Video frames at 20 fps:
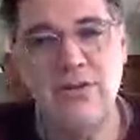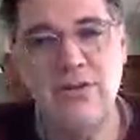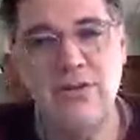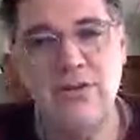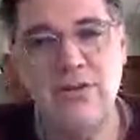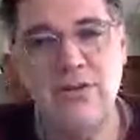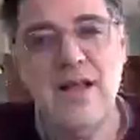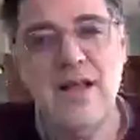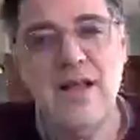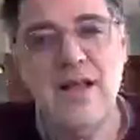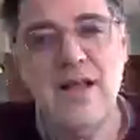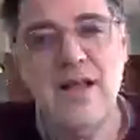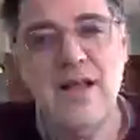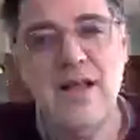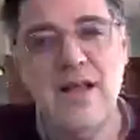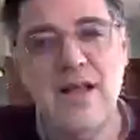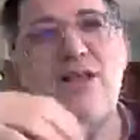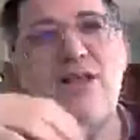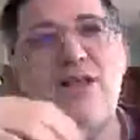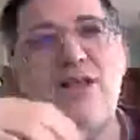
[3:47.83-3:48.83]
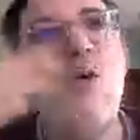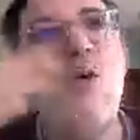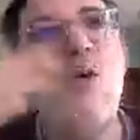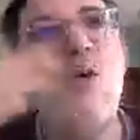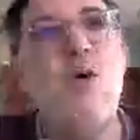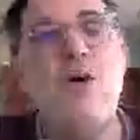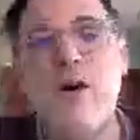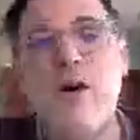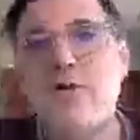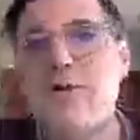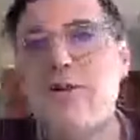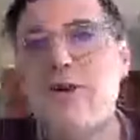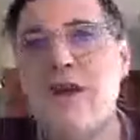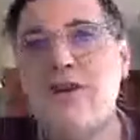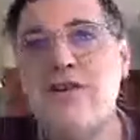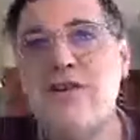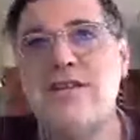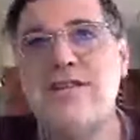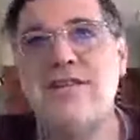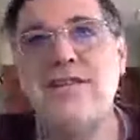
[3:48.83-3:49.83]
Like when you see the whole
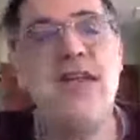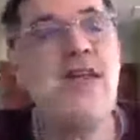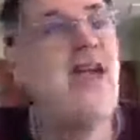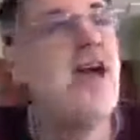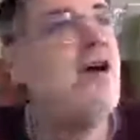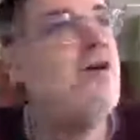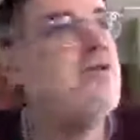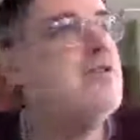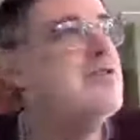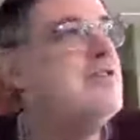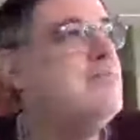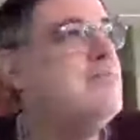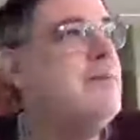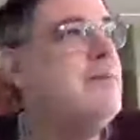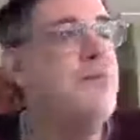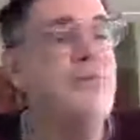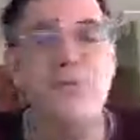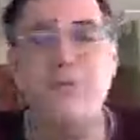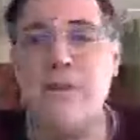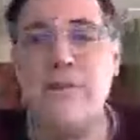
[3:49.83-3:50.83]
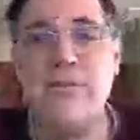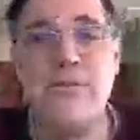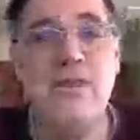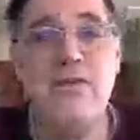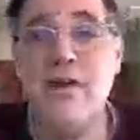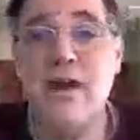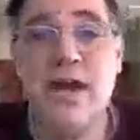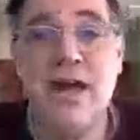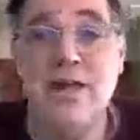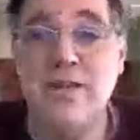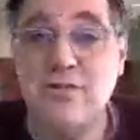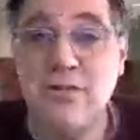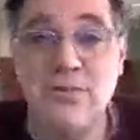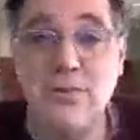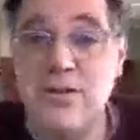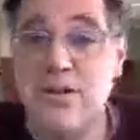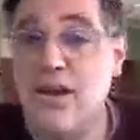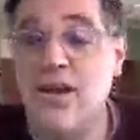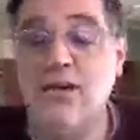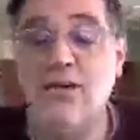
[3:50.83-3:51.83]
congregation singing out, you see people with maybe their hands
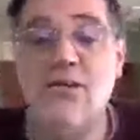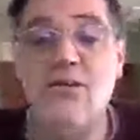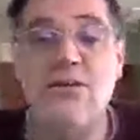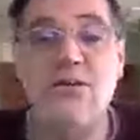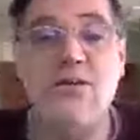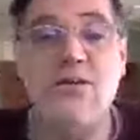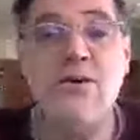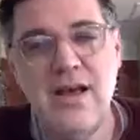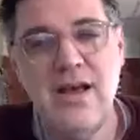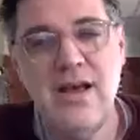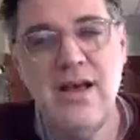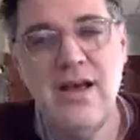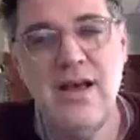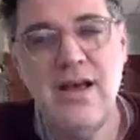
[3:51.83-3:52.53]
are up in the air, or